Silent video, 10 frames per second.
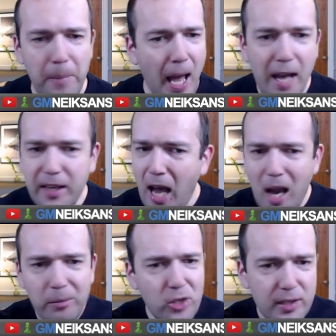and
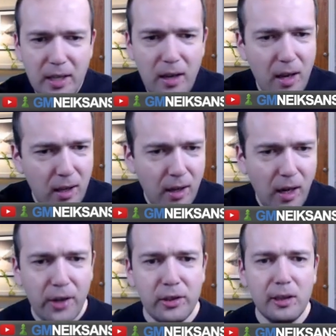I'm just gonna
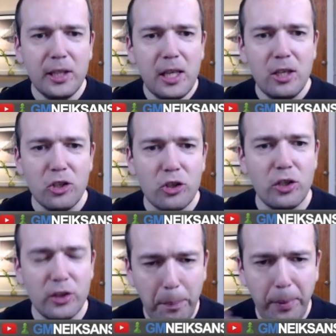unleash
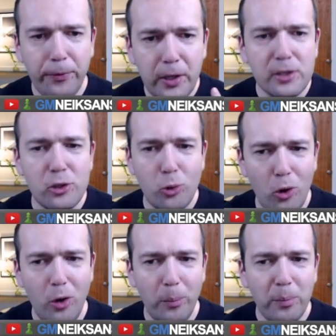the perfect
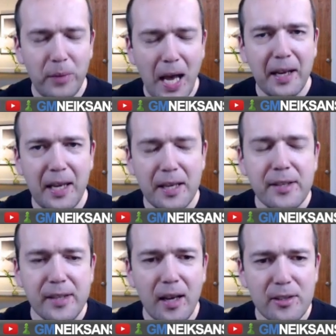storm at the king side.